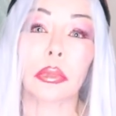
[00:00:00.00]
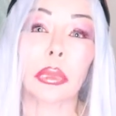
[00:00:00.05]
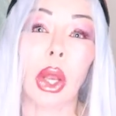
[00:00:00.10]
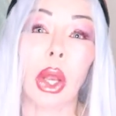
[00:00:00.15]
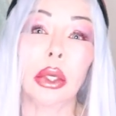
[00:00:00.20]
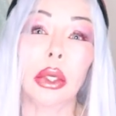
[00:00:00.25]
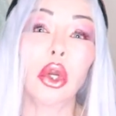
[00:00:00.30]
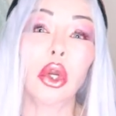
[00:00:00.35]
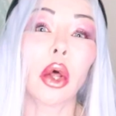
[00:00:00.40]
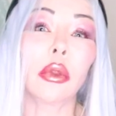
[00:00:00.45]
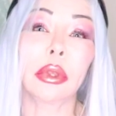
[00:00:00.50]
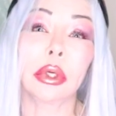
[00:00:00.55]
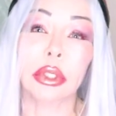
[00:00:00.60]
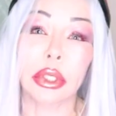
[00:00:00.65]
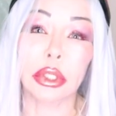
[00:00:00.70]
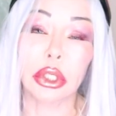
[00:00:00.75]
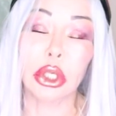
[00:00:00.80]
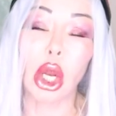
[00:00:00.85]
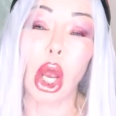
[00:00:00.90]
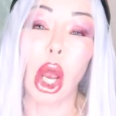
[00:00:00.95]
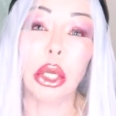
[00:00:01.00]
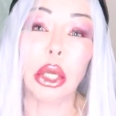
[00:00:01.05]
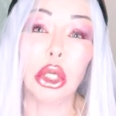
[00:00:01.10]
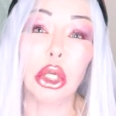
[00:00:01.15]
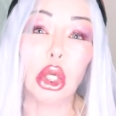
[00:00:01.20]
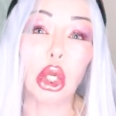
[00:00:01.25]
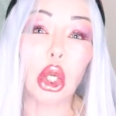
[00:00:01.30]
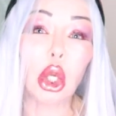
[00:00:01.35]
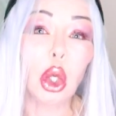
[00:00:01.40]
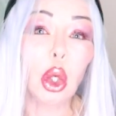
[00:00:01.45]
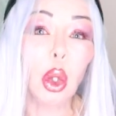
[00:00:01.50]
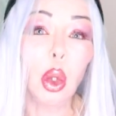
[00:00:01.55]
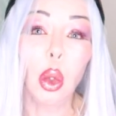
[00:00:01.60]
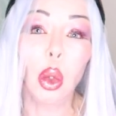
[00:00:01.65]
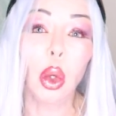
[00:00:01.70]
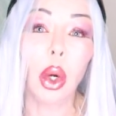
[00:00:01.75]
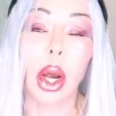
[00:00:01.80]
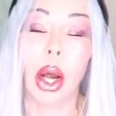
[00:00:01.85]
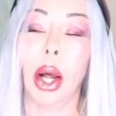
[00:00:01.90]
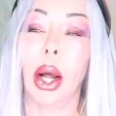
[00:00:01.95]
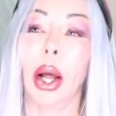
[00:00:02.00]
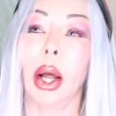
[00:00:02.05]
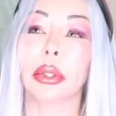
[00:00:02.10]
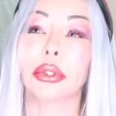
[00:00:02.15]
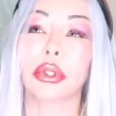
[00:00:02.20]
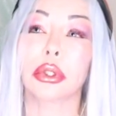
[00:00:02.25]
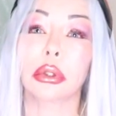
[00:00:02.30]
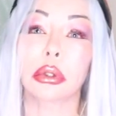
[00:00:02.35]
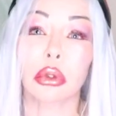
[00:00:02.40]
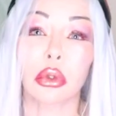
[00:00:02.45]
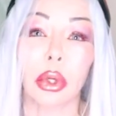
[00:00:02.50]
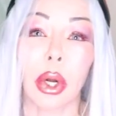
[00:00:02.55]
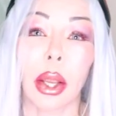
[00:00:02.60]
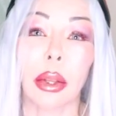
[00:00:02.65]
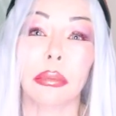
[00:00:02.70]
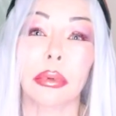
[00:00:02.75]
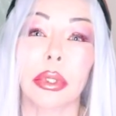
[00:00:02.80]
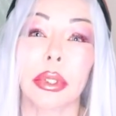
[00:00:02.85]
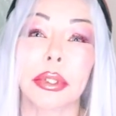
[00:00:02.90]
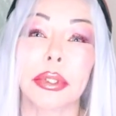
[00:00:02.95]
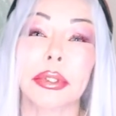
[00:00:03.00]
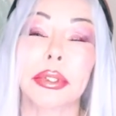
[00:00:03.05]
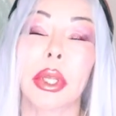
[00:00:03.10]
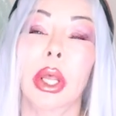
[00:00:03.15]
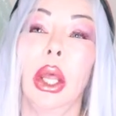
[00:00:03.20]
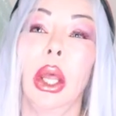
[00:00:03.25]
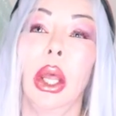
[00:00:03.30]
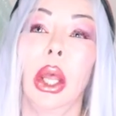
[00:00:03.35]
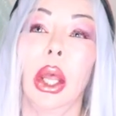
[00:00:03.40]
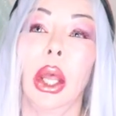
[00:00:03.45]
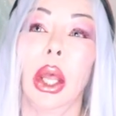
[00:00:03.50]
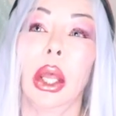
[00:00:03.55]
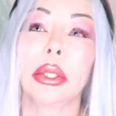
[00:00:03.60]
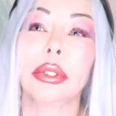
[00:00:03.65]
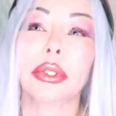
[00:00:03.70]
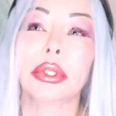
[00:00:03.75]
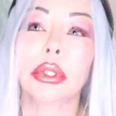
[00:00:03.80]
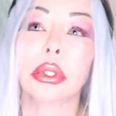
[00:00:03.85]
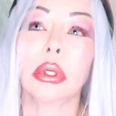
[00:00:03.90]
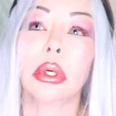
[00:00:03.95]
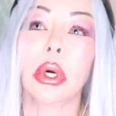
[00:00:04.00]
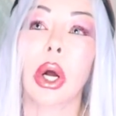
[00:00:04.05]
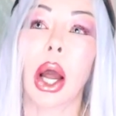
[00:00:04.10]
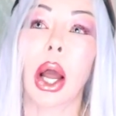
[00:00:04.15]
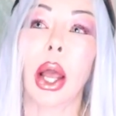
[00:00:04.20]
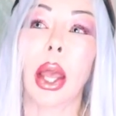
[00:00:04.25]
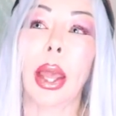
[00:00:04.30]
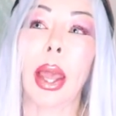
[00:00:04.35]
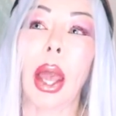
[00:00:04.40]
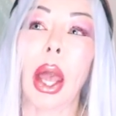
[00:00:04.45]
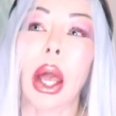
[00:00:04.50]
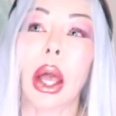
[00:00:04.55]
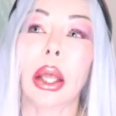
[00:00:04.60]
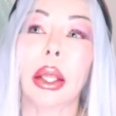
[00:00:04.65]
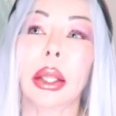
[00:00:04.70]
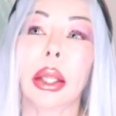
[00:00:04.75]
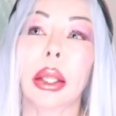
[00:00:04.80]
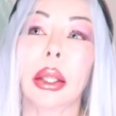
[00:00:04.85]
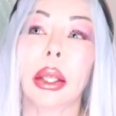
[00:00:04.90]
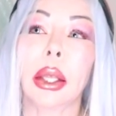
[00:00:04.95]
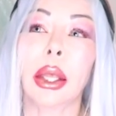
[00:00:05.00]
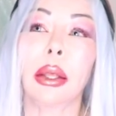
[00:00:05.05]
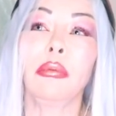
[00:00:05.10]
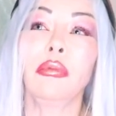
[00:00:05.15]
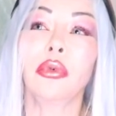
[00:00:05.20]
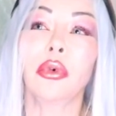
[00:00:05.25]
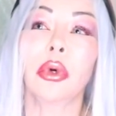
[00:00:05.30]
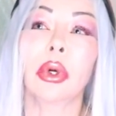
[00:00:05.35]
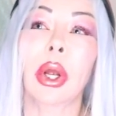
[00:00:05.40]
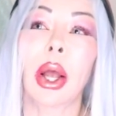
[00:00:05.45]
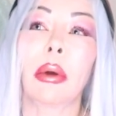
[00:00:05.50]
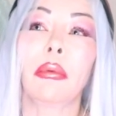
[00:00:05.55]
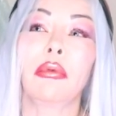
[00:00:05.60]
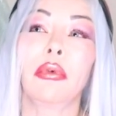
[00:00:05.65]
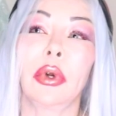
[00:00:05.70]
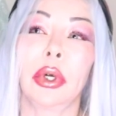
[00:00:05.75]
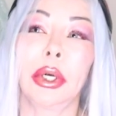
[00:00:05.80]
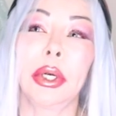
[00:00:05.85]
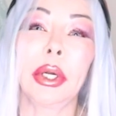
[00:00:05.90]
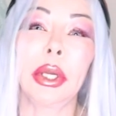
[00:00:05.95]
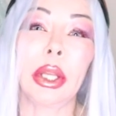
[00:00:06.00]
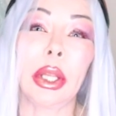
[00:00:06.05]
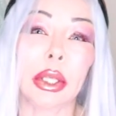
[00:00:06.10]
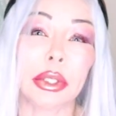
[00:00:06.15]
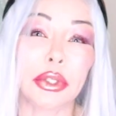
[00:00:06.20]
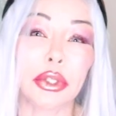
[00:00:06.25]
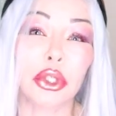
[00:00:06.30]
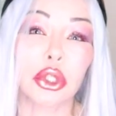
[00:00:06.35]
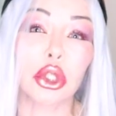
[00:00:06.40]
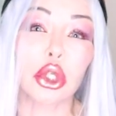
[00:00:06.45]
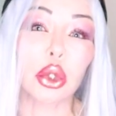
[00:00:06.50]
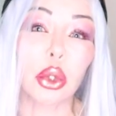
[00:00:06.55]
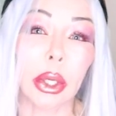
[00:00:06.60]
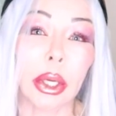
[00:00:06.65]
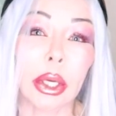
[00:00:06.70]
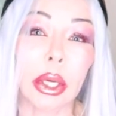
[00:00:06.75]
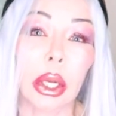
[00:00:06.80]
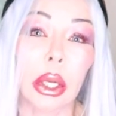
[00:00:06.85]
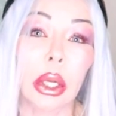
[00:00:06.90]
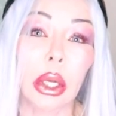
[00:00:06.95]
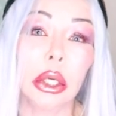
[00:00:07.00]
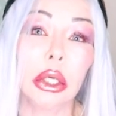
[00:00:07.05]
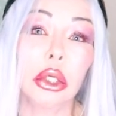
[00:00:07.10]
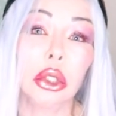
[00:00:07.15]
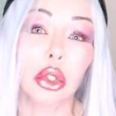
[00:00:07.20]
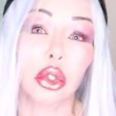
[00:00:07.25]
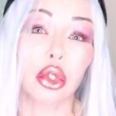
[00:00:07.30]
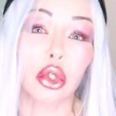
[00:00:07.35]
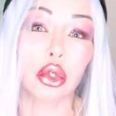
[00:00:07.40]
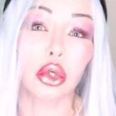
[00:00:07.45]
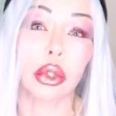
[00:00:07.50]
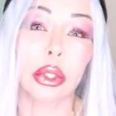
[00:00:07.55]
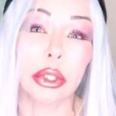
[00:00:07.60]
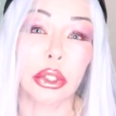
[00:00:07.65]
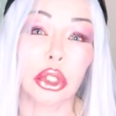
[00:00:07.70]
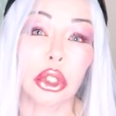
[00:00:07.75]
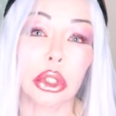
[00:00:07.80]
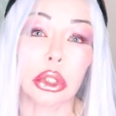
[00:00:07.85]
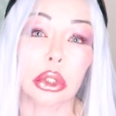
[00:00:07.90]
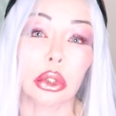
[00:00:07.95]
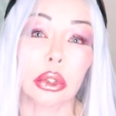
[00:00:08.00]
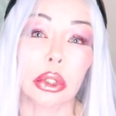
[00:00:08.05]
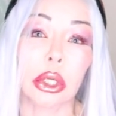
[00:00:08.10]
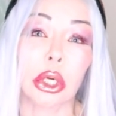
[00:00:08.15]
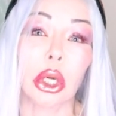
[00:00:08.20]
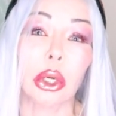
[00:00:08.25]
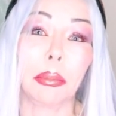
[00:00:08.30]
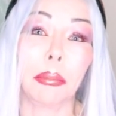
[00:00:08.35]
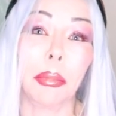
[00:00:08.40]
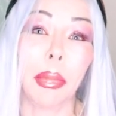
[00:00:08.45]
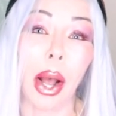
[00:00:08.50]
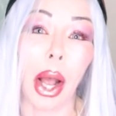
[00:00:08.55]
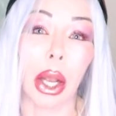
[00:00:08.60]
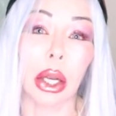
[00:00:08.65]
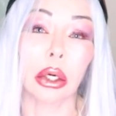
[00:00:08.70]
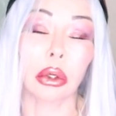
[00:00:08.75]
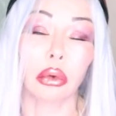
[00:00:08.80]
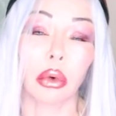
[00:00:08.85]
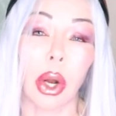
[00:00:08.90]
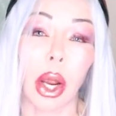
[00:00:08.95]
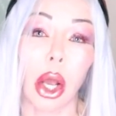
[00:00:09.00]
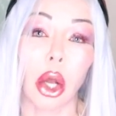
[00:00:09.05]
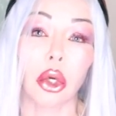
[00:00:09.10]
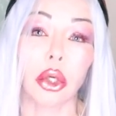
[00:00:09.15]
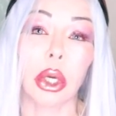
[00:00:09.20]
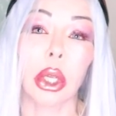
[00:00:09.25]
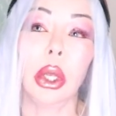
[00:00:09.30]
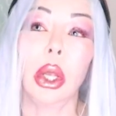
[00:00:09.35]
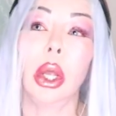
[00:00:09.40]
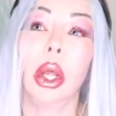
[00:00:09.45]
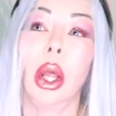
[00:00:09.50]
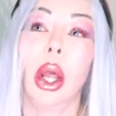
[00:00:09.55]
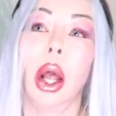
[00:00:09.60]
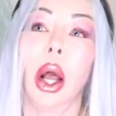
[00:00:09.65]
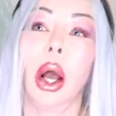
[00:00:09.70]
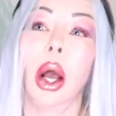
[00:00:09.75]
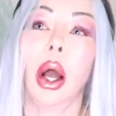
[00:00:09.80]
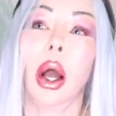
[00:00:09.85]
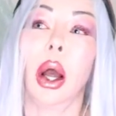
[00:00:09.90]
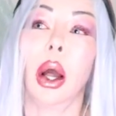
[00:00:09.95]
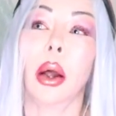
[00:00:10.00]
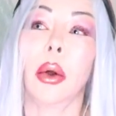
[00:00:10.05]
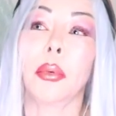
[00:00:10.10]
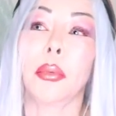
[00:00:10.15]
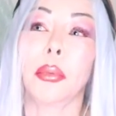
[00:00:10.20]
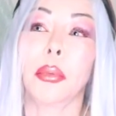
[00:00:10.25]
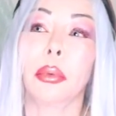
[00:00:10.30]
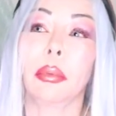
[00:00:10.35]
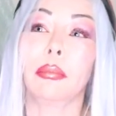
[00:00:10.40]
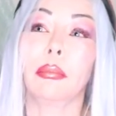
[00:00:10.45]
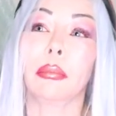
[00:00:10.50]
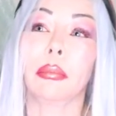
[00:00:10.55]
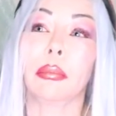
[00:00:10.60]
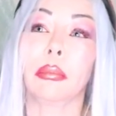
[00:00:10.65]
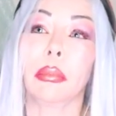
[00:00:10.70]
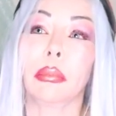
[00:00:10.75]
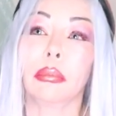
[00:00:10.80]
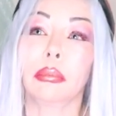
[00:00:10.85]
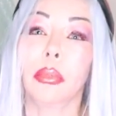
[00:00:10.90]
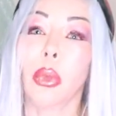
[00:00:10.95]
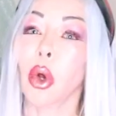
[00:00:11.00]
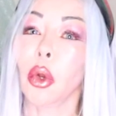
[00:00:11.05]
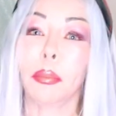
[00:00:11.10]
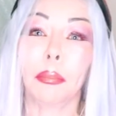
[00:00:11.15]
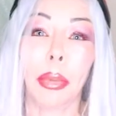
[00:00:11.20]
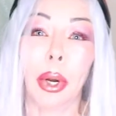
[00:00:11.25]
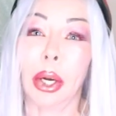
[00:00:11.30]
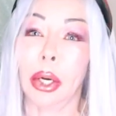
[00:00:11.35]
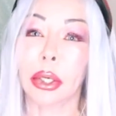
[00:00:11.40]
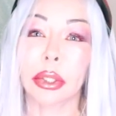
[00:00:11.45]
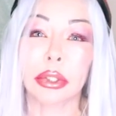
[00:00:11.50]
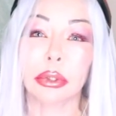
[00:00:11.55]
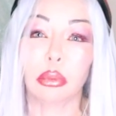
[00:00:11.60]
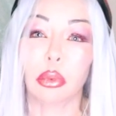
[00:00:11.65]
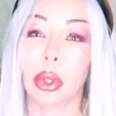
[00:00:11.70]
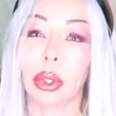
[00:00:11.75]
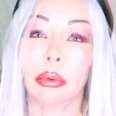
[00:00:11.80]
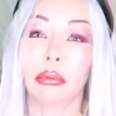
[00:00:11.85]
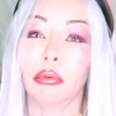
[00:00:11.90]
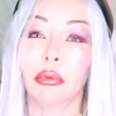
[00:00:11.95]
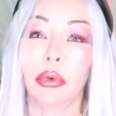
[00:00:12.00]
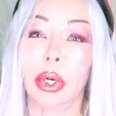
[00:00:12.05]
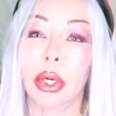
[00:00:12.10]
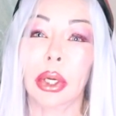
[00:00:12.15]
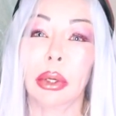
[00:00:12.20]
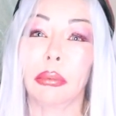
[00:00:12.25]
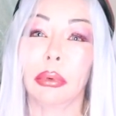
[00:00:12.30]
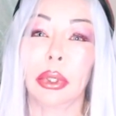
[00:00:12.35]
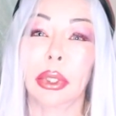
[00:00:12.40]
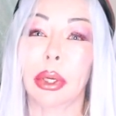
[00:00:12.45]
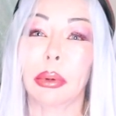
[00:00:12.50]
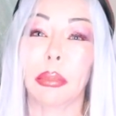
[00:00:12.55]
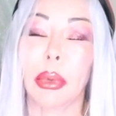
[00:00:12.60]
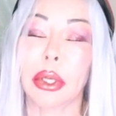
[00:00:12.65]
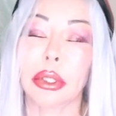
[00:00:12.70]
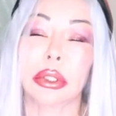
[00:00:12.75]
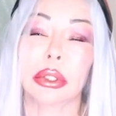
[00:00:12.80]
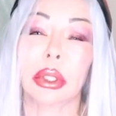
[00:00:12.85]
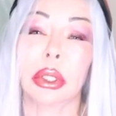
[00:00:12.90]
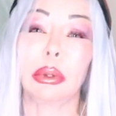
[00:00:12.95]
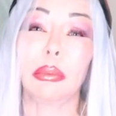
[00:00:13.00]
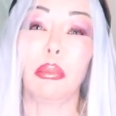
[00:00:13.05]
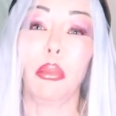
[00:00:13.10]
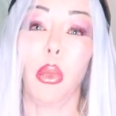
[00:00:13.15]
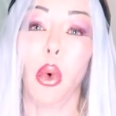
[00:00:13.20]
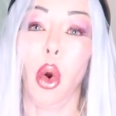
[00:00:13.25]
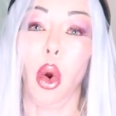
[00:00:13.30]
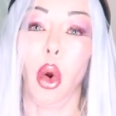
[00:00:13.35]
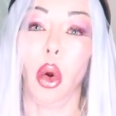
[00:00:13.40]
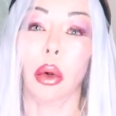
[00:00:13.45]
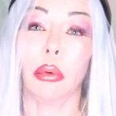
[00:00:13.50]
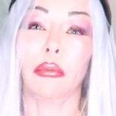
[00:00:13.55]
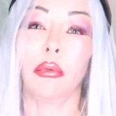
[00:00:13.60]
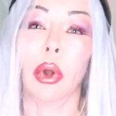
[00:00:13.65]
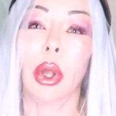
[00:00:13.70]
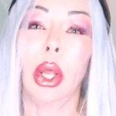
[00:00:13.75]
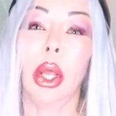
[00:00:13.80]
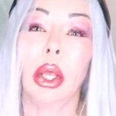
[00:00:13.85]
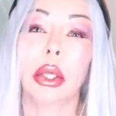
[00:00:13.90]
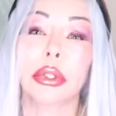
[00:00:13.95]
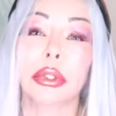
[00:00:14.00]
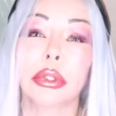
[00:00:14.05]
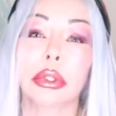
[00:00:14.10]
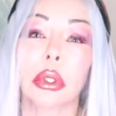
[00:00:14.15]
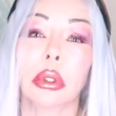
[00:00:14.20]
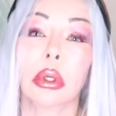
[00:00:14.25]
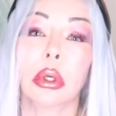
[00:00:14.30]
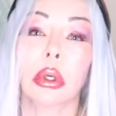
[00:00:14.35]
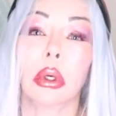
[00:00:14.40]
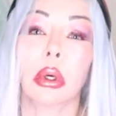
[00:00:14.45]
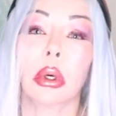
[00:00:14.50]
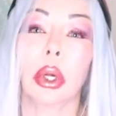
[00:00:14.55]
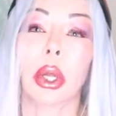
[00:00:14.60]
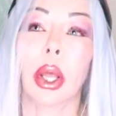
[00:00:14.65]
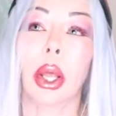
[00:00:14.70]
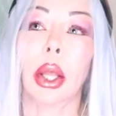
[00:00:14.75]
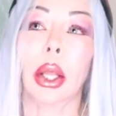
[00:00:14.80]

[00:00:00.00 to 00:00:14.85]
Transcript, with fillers: I know there is a new subscribers, and so I came from a very strict nutritional background. Both parents were very much involved, so